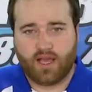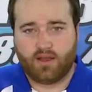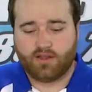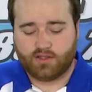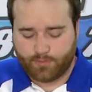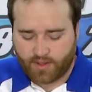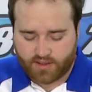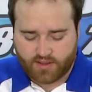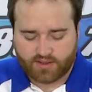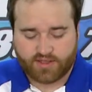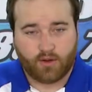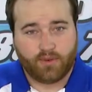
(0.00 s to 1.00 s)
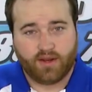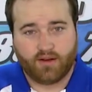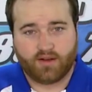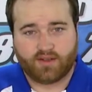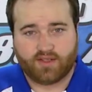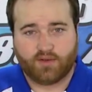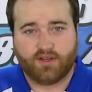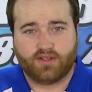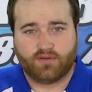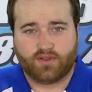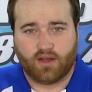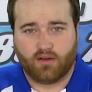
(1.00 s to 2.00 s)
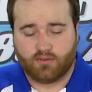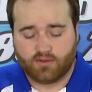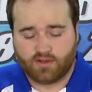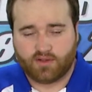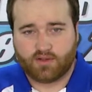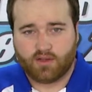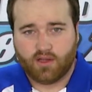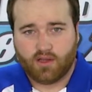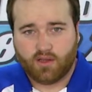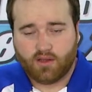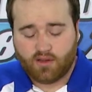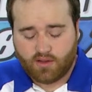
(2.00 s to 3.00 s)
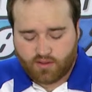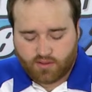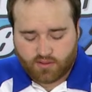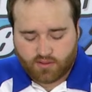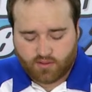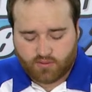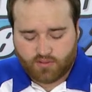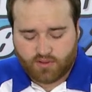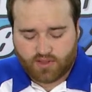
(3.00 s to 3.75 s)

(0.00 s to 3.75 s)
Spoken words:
down this button until we hear a series of tones. And hold